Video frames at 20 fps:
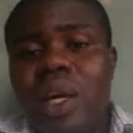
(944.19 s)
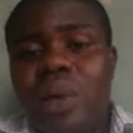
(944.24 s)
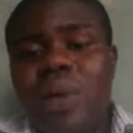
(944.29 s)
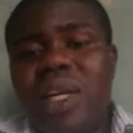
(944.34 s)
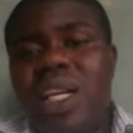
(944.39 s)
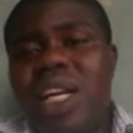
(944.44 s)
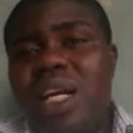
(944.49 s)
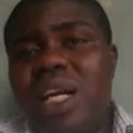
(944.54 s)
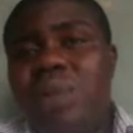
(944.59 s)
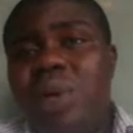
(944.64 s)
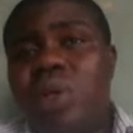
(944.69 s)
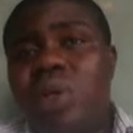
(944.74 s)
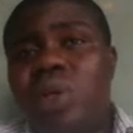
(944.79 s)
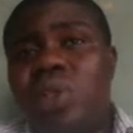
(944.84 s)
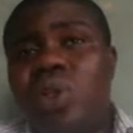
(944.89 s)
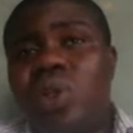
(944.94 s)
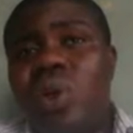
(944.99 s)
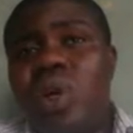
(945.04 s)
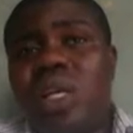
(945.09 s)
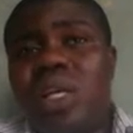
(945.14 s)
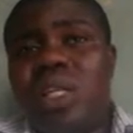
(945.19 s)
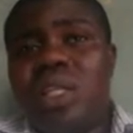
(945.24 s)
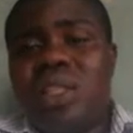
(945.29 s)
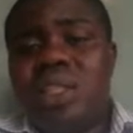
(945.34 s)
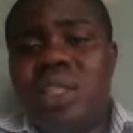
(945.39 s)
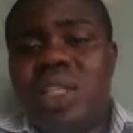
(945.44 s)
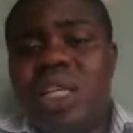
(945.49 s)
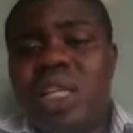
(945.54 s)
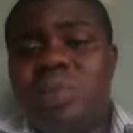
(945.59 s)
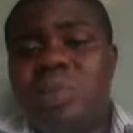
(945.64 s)
When the animal does not eat,
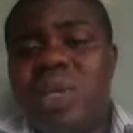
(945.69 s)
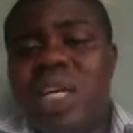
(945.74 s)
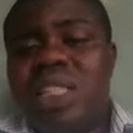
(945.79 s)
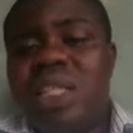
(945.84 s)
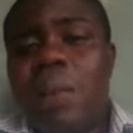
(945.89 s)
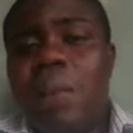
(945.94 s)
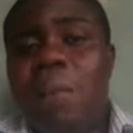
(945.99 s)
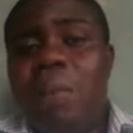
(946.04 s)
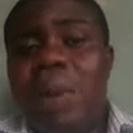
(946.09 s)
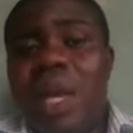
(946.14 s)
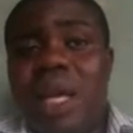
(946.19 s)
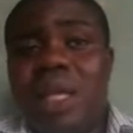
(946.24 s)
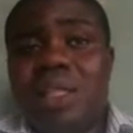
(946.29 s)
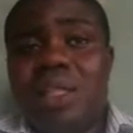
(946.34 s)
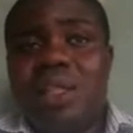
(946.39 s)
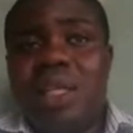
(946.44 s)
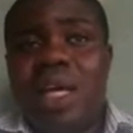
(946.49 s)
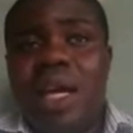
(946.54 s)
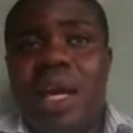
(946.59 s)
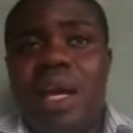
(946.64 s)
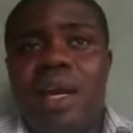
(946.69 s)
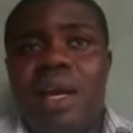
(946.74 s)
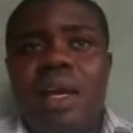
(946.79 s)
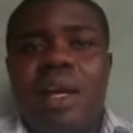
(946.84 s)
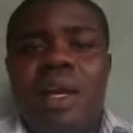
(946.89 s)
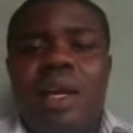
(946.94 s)
it's expressing pains. Eh?